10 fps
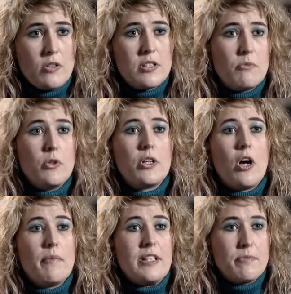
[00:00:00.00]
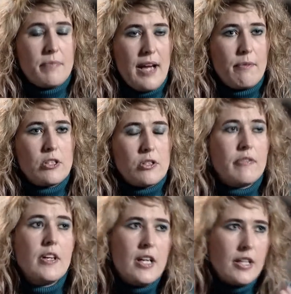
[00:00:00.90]
constant work on me to be able to sort
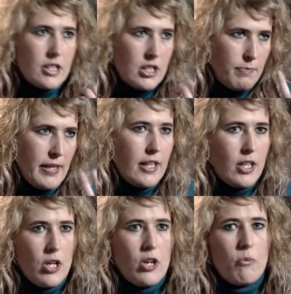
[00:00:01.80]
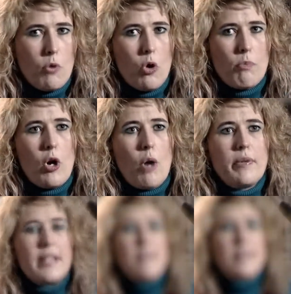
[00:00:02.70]
of speak here, walk
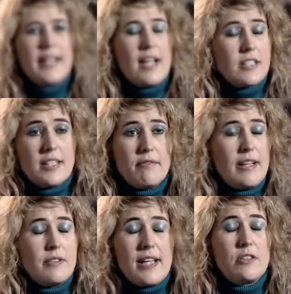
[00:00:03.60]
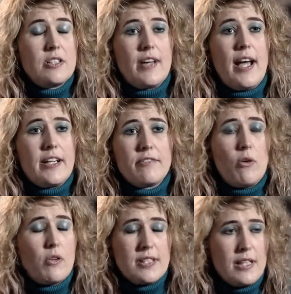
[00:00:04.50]
properly and everything else, because I really was out of it. I could
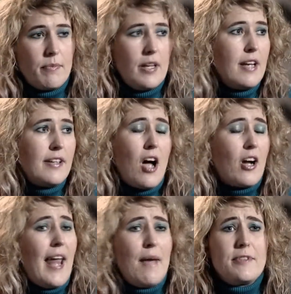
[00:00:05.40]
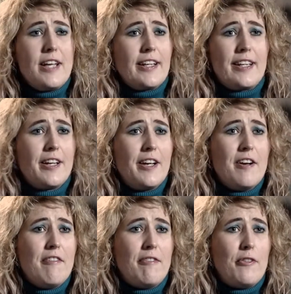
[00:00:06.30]
fall asleep, narcoleptic,
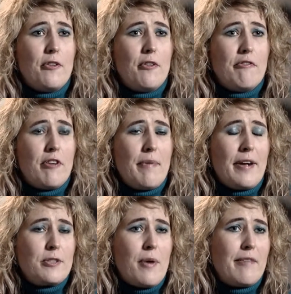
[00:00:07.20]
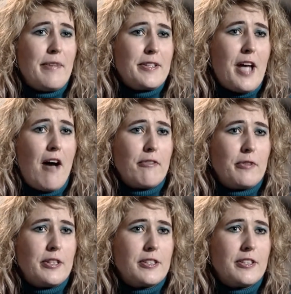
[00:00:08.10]
for about 12 months
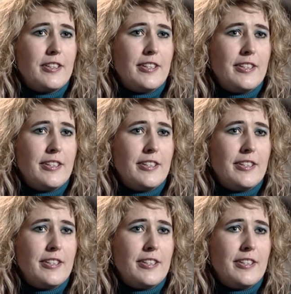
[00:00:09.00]
afterwards.